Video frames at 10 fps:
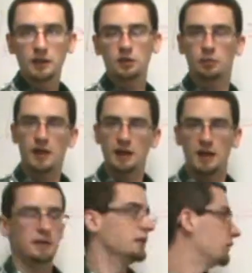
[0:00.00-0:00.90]
you may
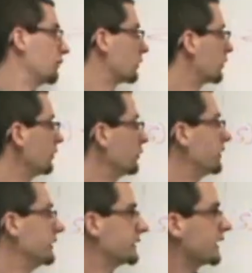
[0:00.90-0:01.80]
not need to include
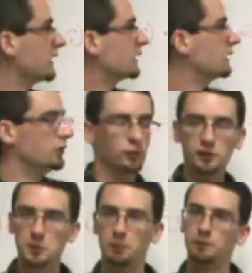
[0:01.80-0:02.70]
these
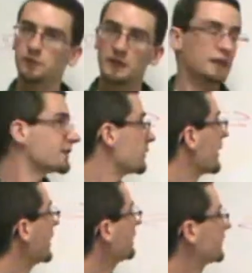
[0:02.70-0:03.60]
AQs since you
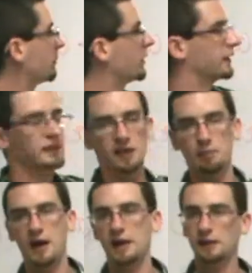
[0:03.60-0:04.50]
have the plus and the
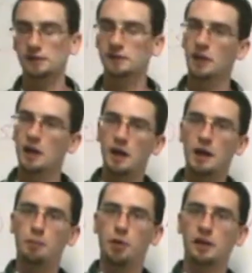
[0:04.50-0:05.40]
minus,
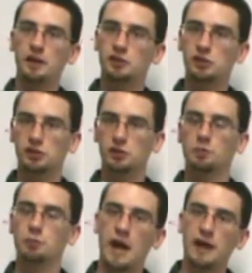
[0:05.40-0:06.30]
but it's just
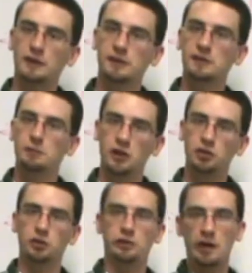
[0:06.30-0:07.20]
good practice to make
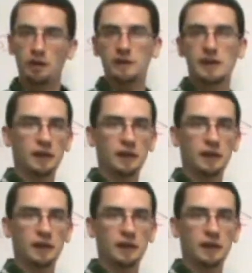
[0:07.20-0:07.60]
sure you have the